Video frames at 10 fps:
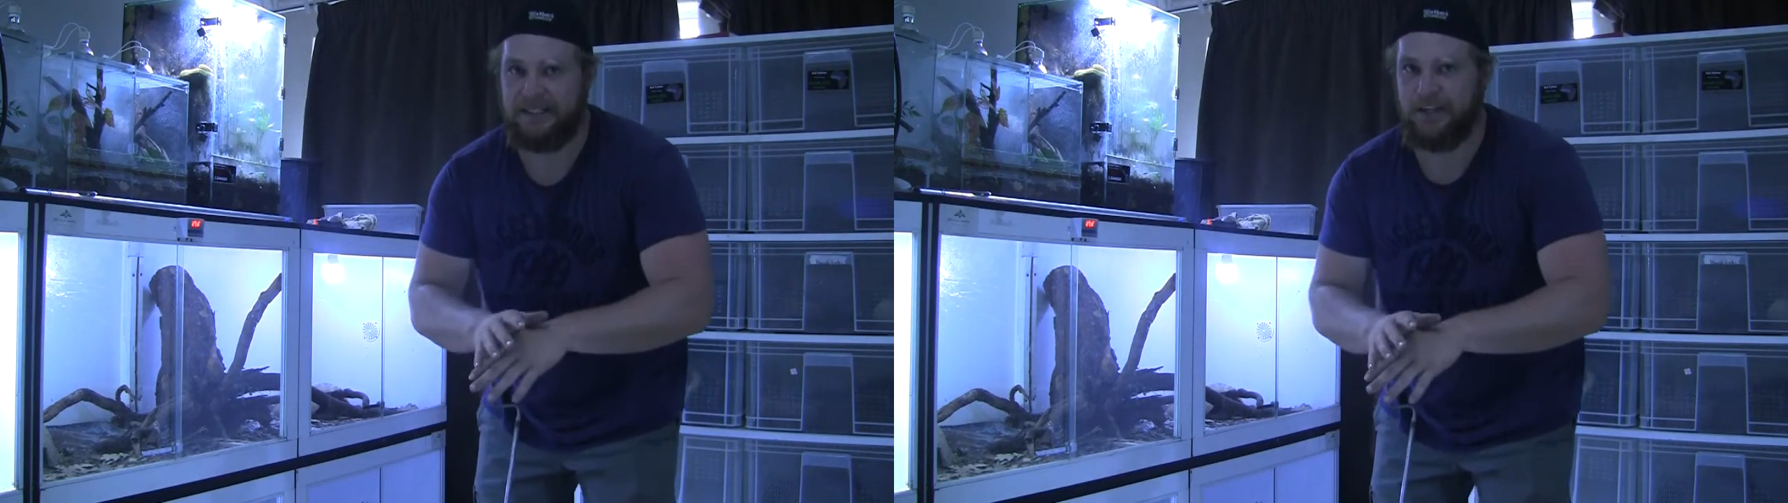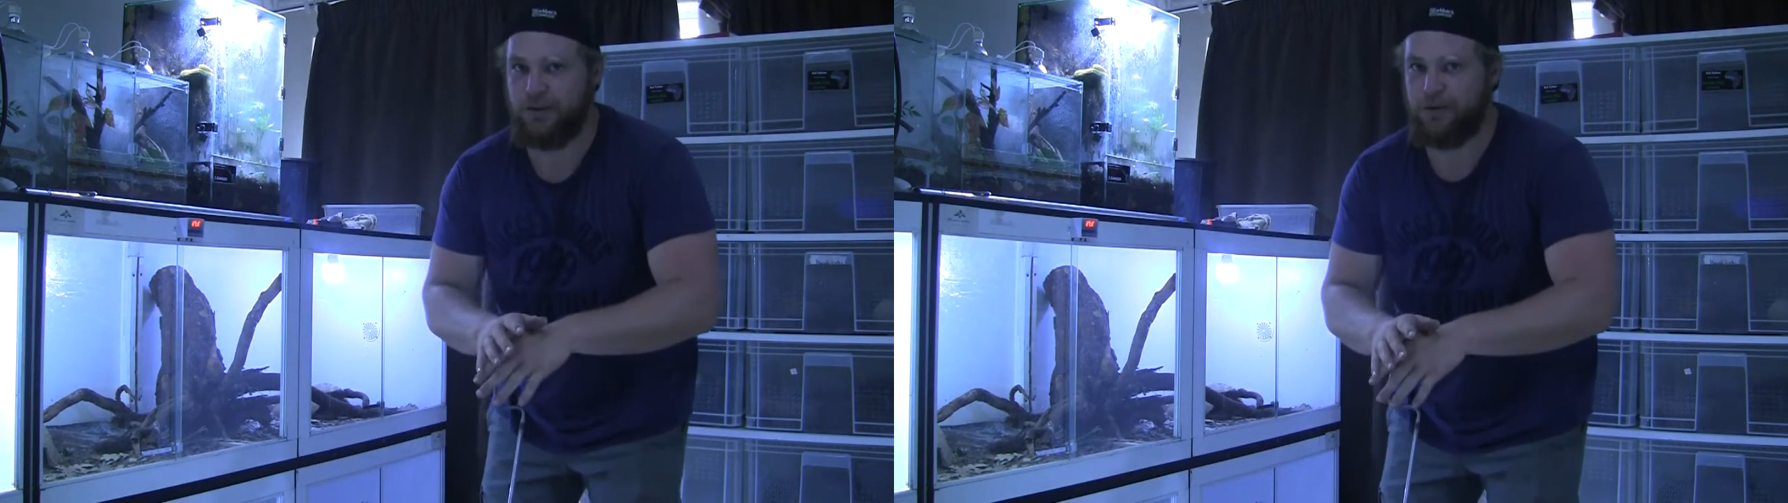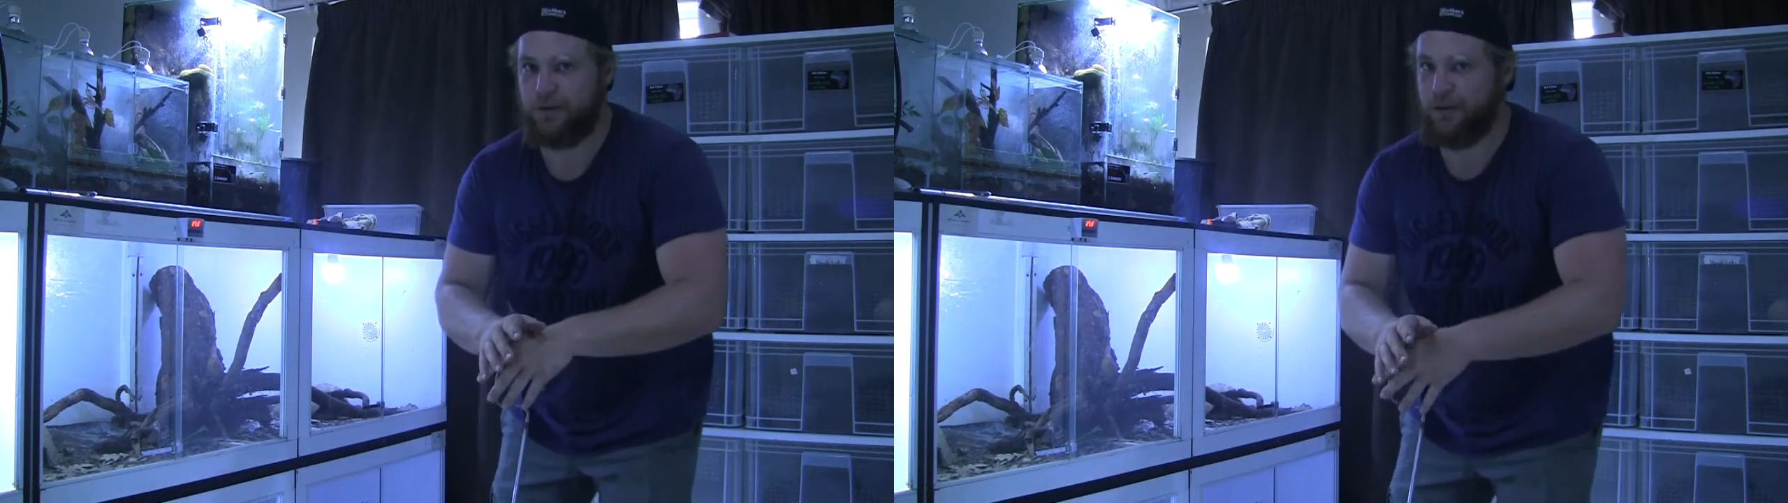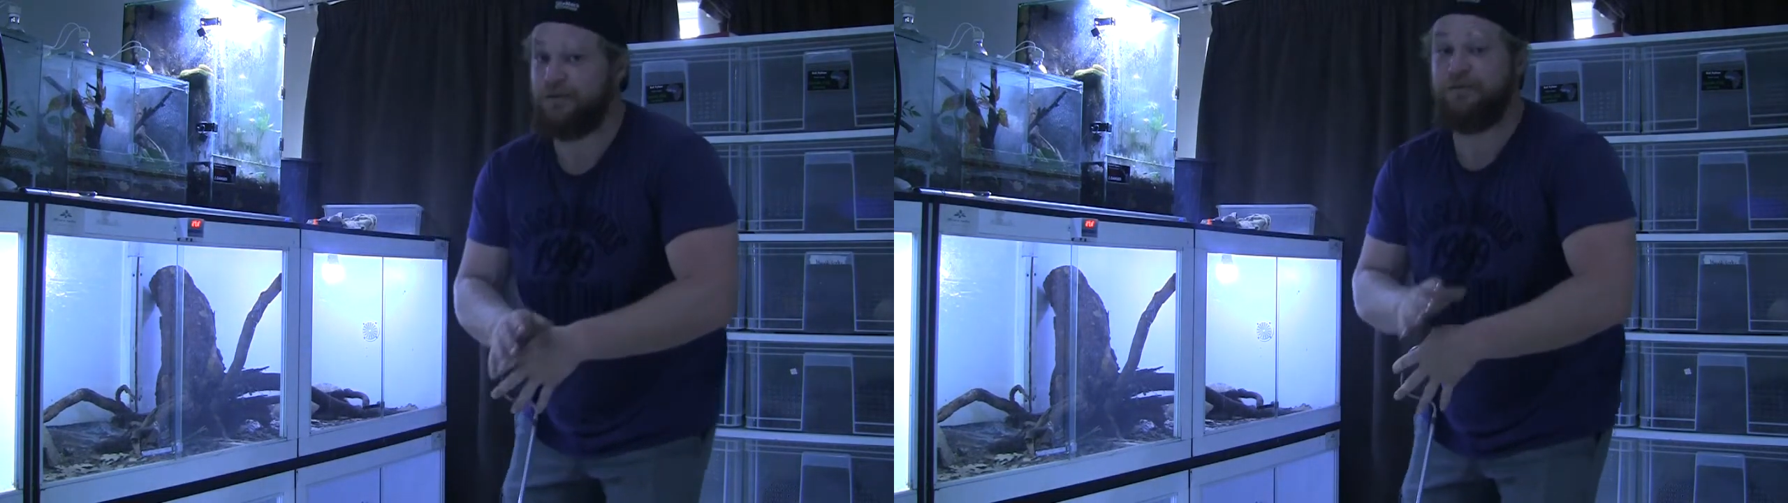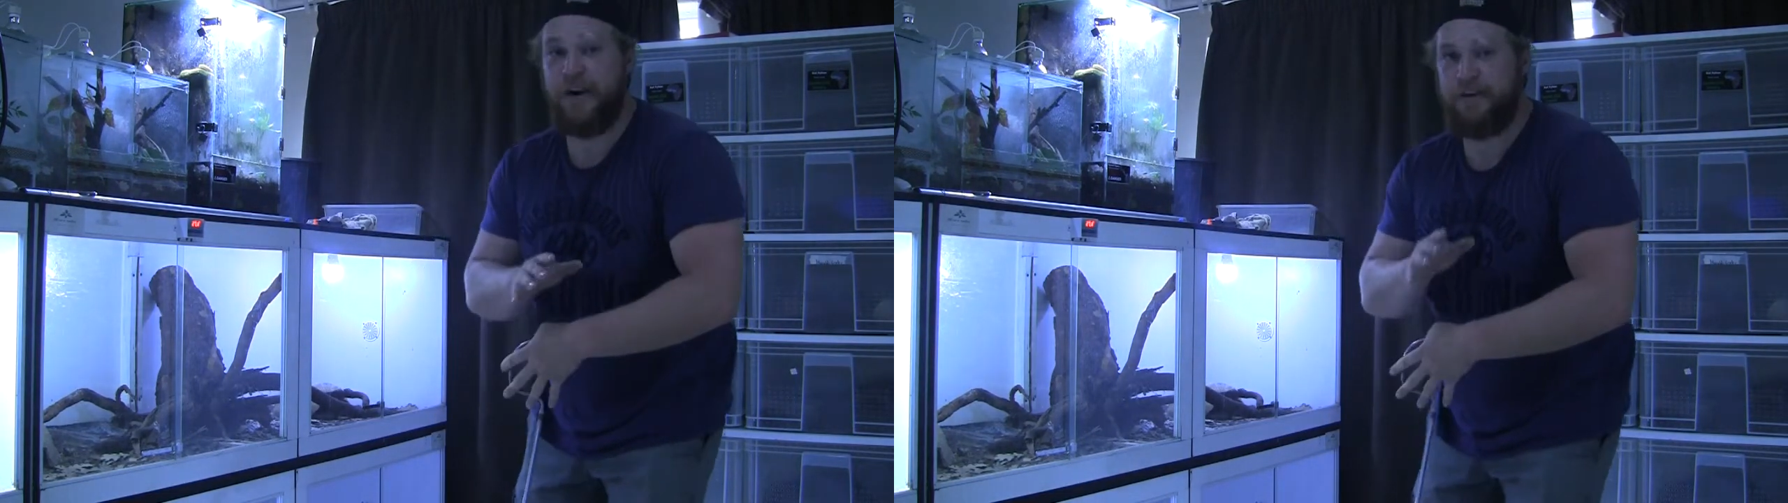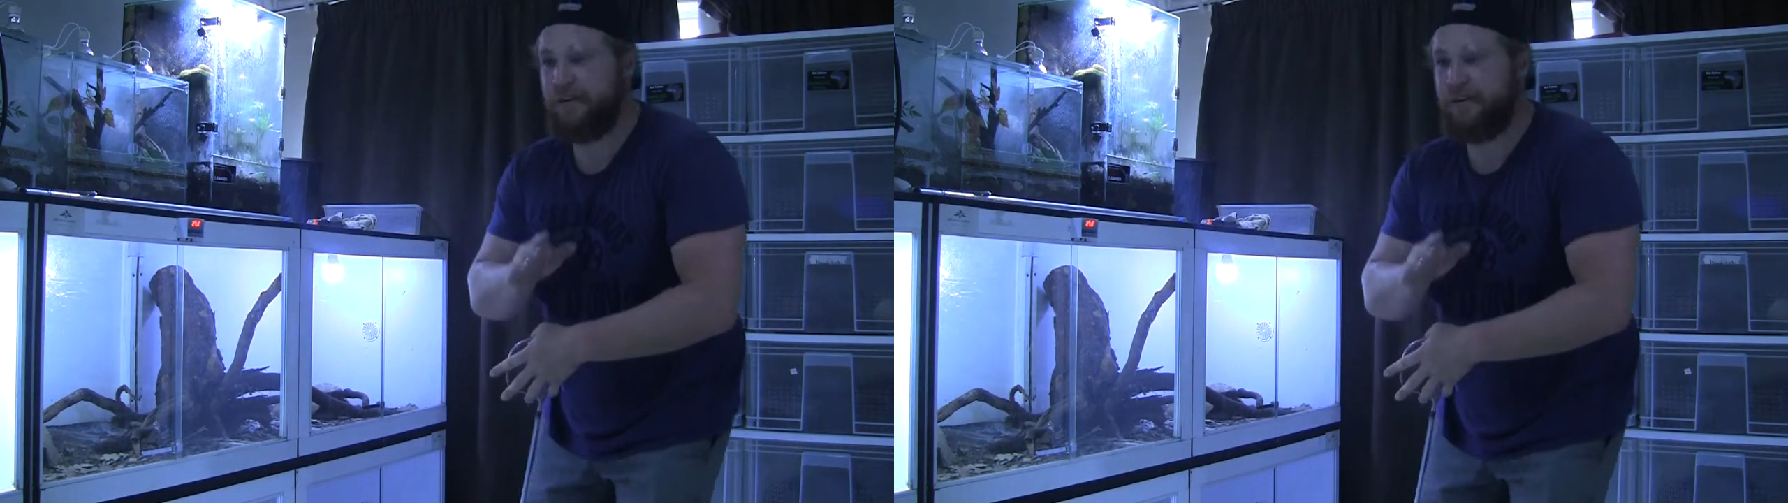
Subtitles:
snake to work with. Very,